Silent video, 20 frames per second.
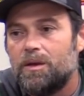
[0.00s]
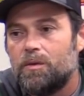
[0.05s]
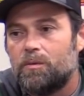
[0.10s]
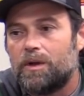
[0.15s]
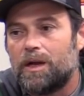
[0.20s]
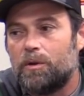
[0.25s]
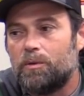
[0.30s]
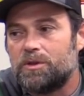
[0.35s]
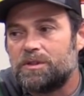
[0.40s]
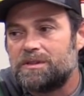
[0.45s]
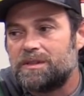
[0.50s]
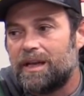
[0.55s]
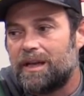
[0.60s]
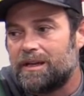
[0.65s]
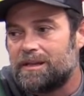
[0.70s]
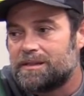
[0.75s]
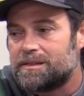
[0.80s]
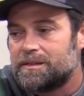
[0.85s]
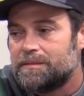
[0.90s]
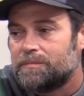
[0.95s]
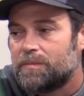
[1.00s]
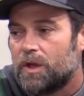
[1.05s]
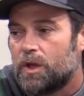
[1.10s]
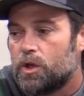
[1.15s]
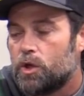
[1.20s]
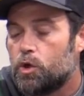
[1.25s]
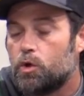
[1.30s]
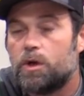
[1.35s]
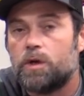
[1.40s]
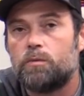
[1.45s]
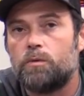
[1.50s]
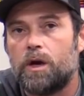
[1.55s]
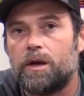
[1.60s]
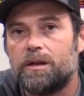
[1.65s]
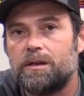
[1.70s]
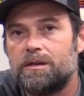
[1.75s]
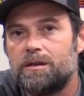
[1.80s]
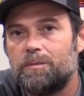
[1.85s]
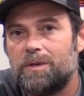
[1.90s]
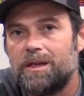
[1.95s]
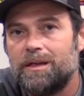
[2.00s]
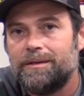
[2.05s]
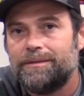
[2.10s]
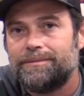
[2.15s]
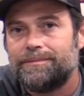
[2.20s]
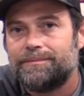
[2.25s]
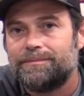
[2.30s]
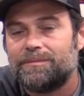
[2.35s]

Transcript: What I will say is you could run into me